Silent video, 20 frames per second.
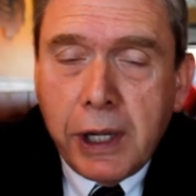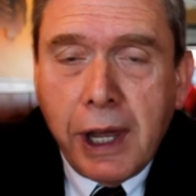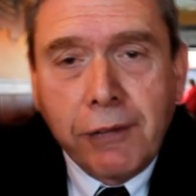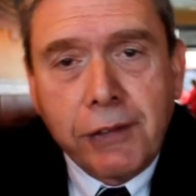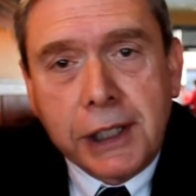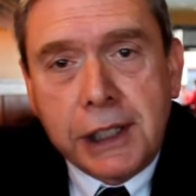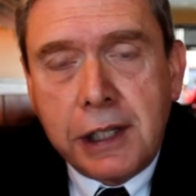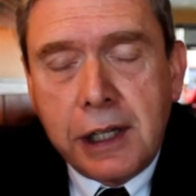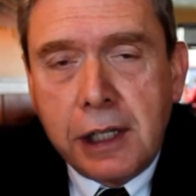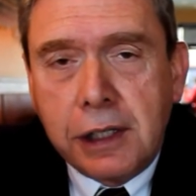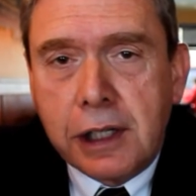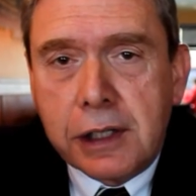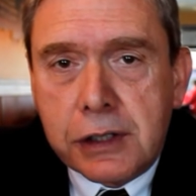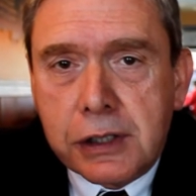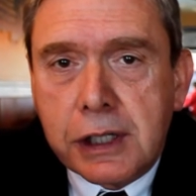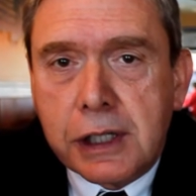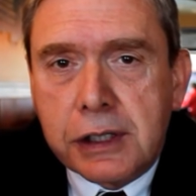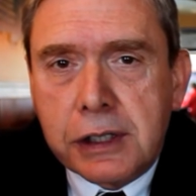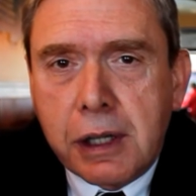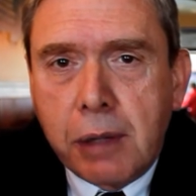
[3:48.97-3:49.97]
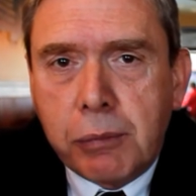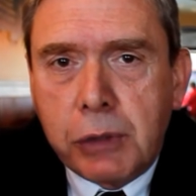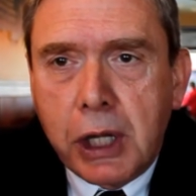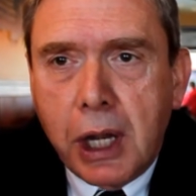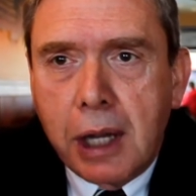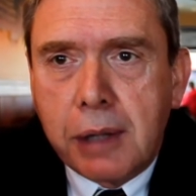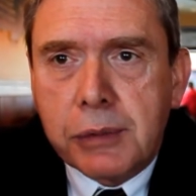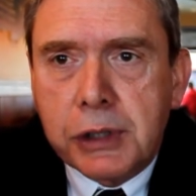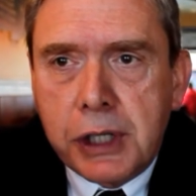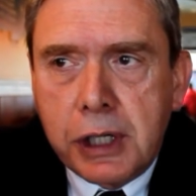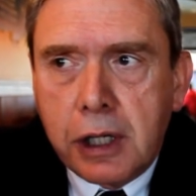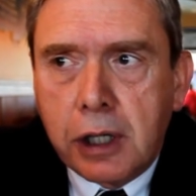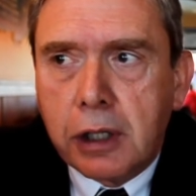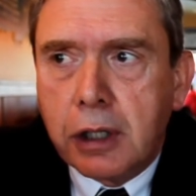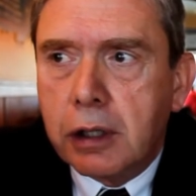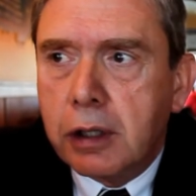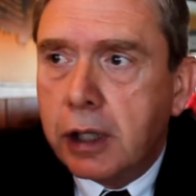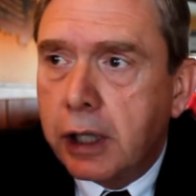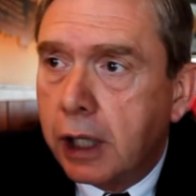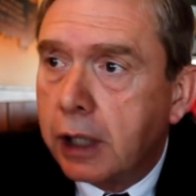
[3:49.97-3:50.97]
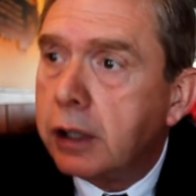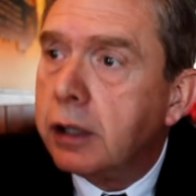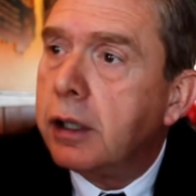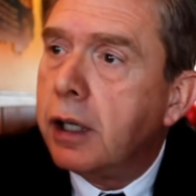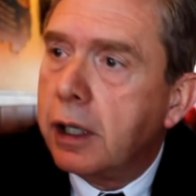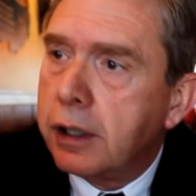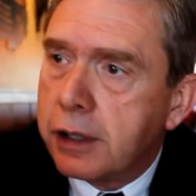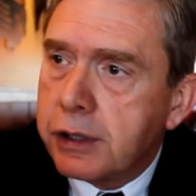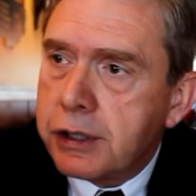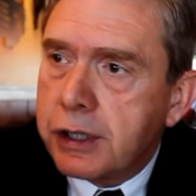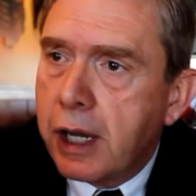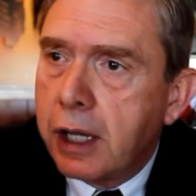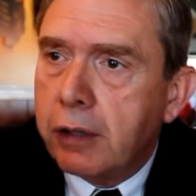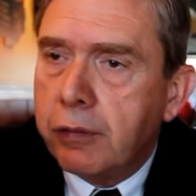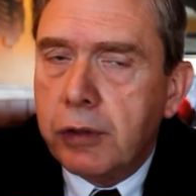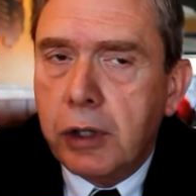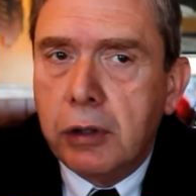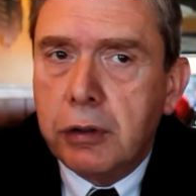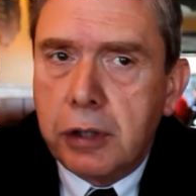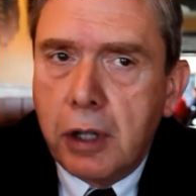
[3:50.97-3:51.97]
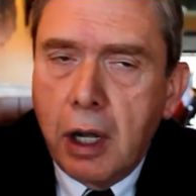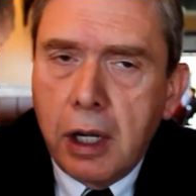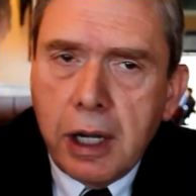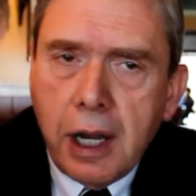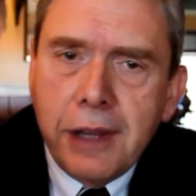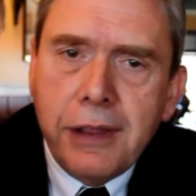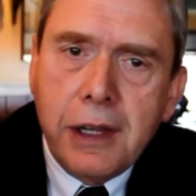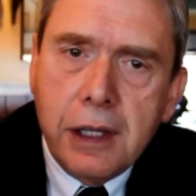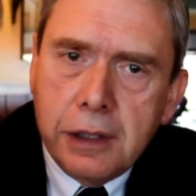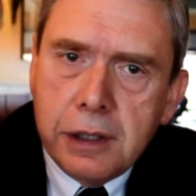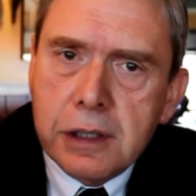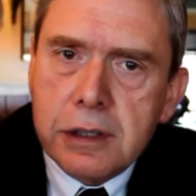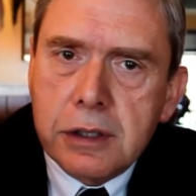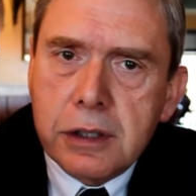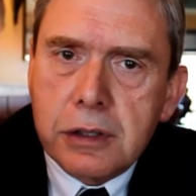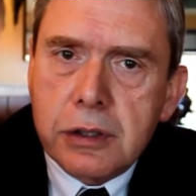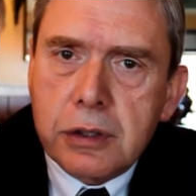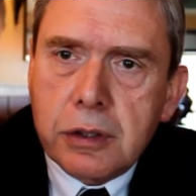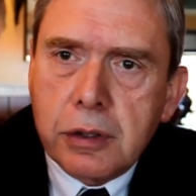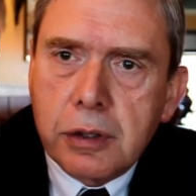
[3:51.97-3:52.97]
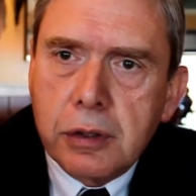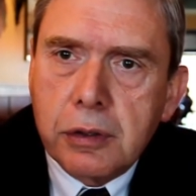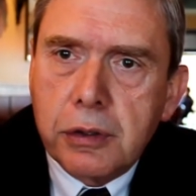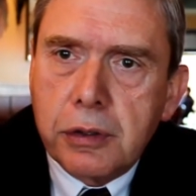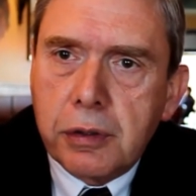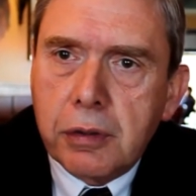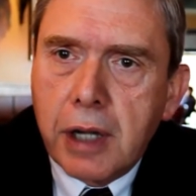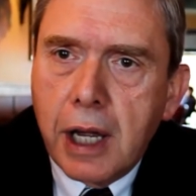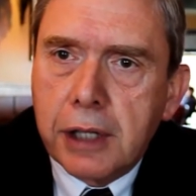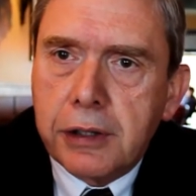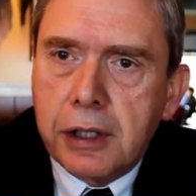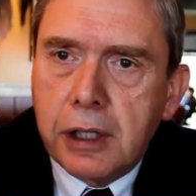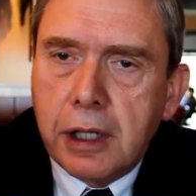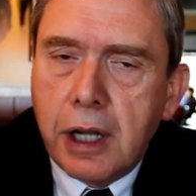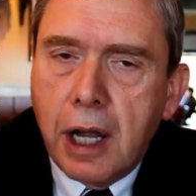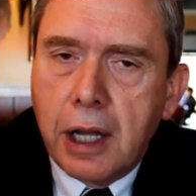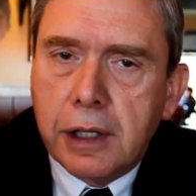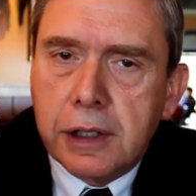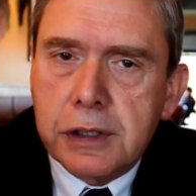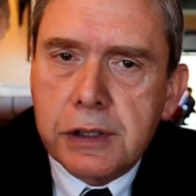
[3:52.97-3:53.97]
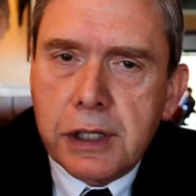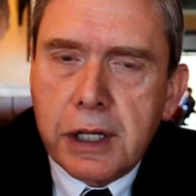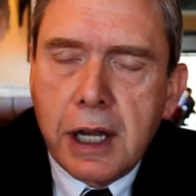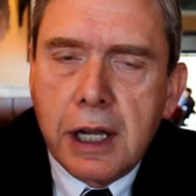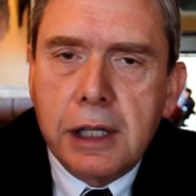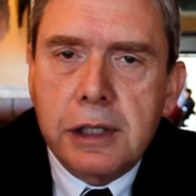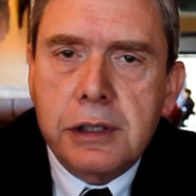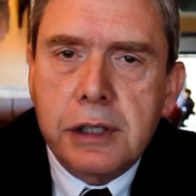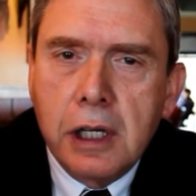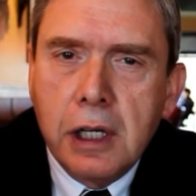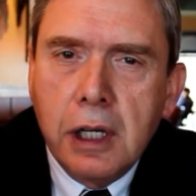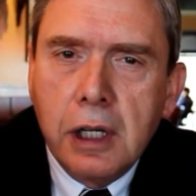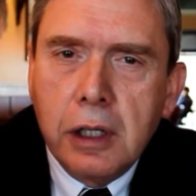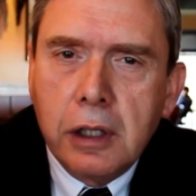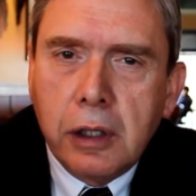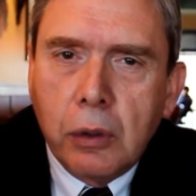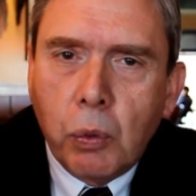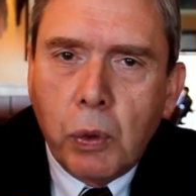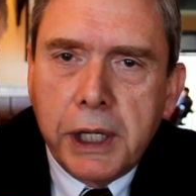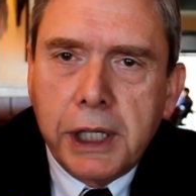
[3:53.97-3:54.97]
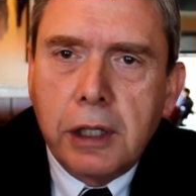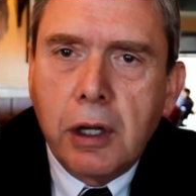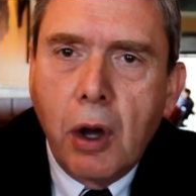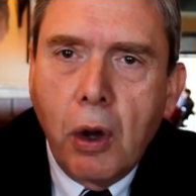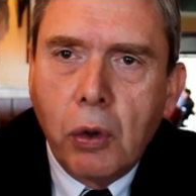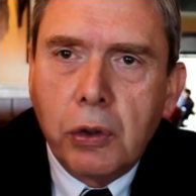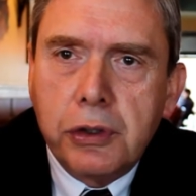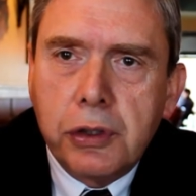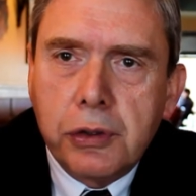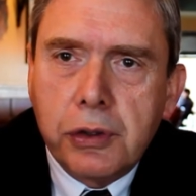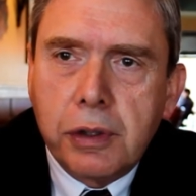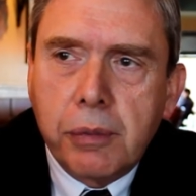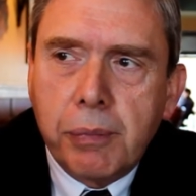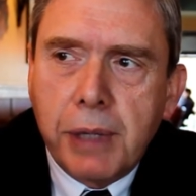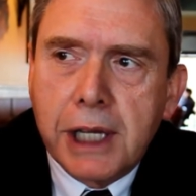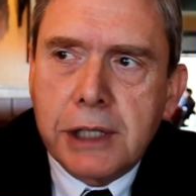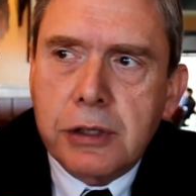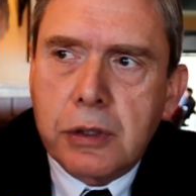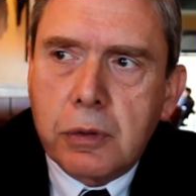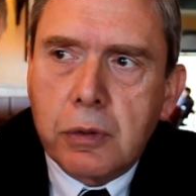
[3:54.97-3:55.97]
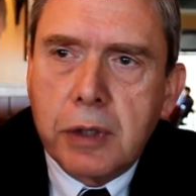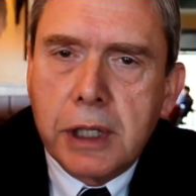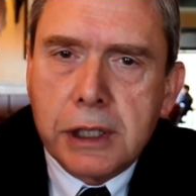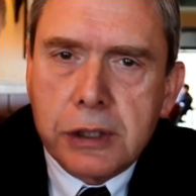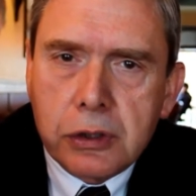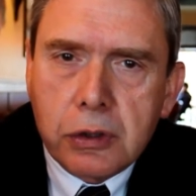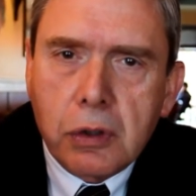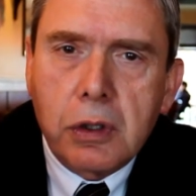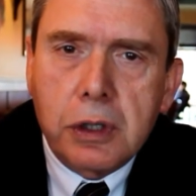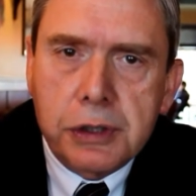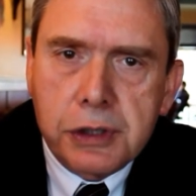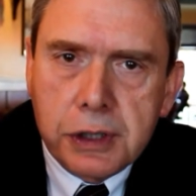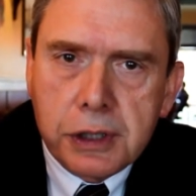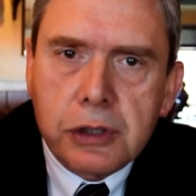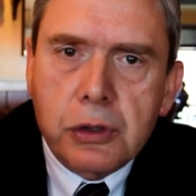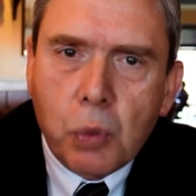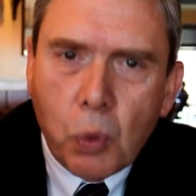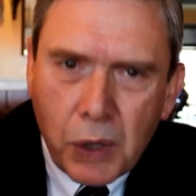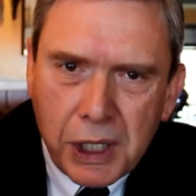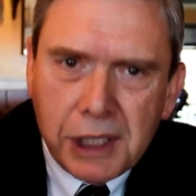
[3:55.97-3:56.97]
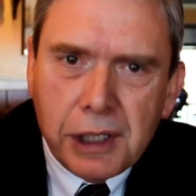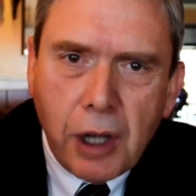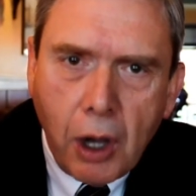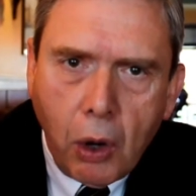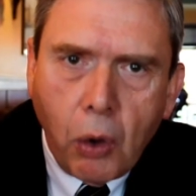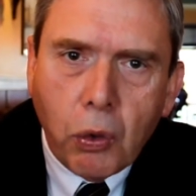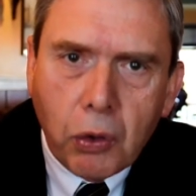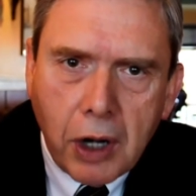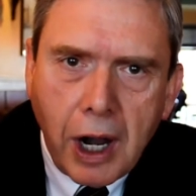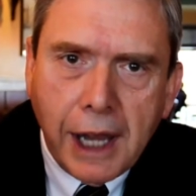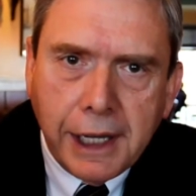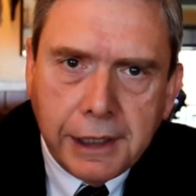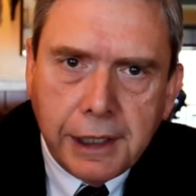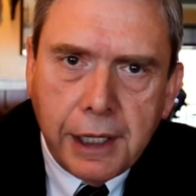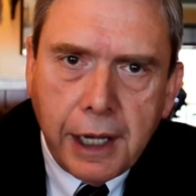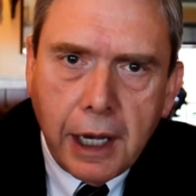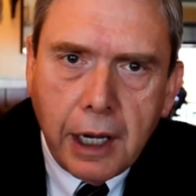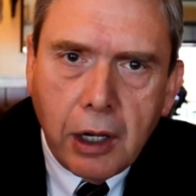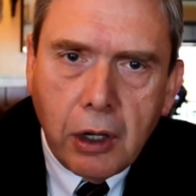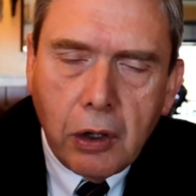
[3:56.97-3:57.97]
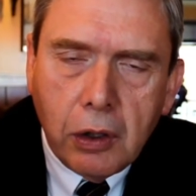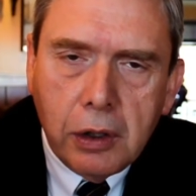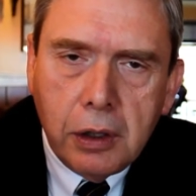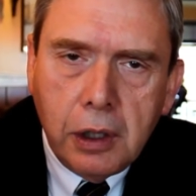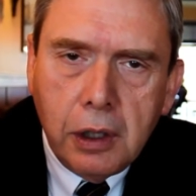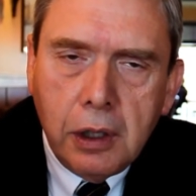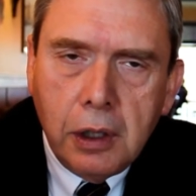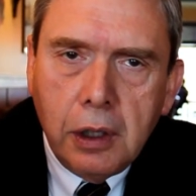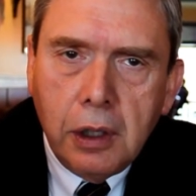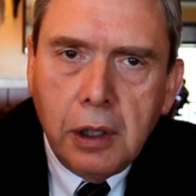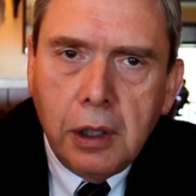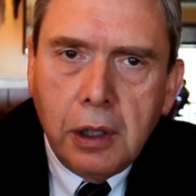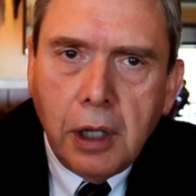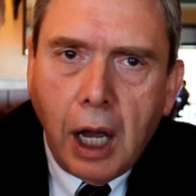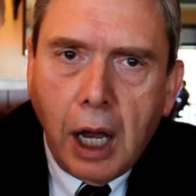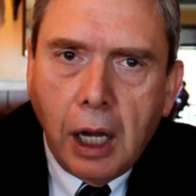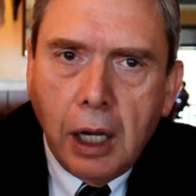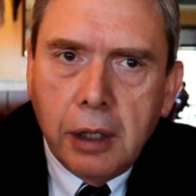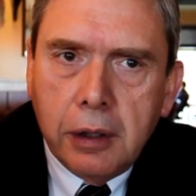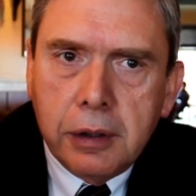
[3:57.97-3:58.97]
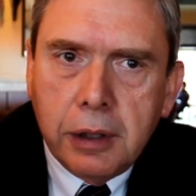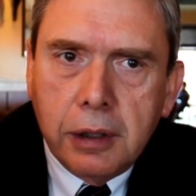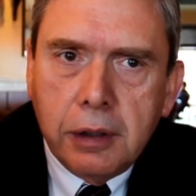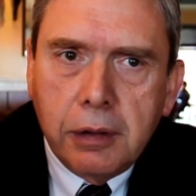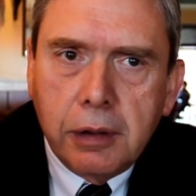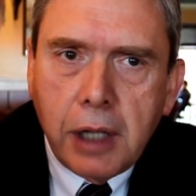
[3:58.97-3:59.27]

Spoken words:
We have a tendency sometimes here in the state of Utah, and I think this is true throughout the United States, that we go to the best resources we know right now.